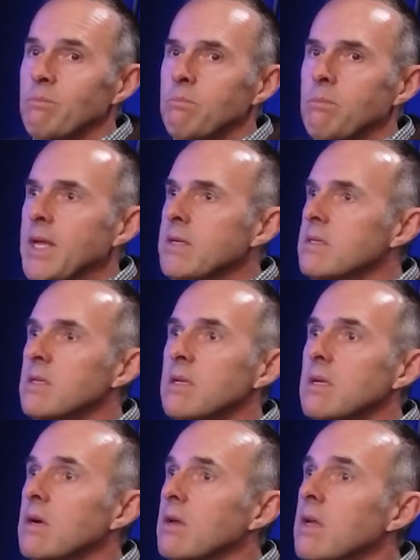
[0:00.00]

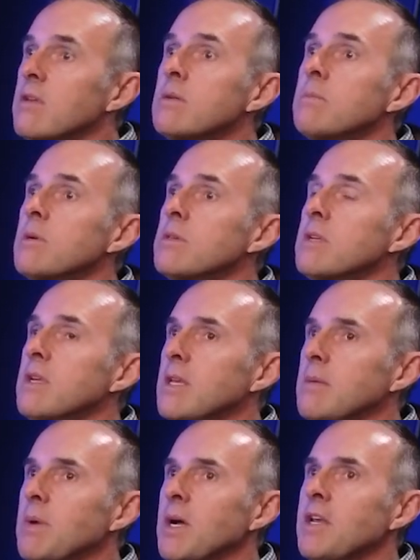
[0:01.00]
Basically, our customers,
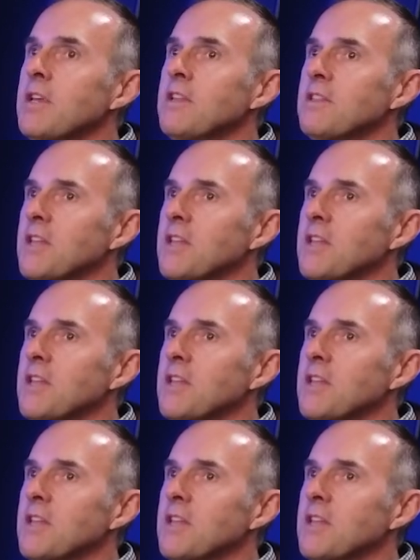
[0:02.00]
anybody